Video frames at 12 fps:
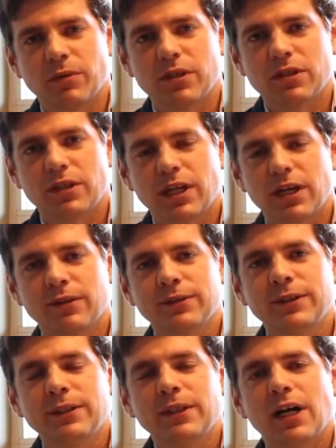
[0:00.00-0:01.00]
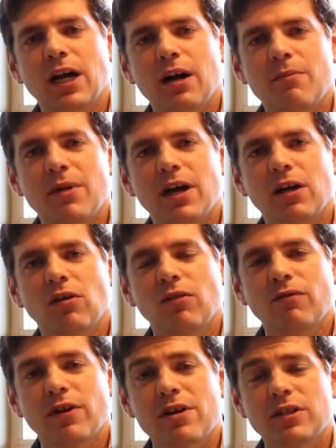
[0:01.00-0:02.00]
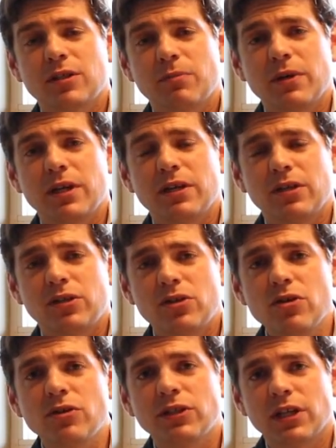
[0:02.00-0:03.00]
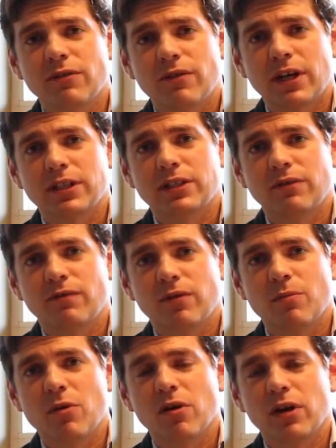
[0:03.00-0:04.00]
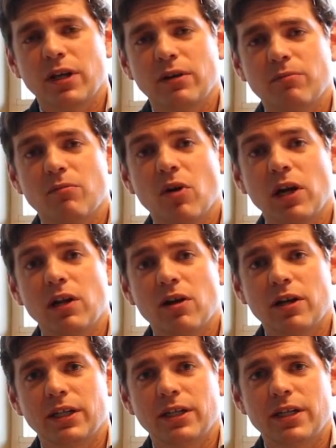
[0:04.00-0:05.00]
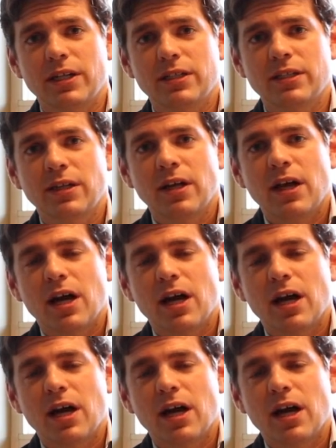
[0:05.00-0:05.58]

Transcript: months now, and I've found it to be hugely effective for my learning needs.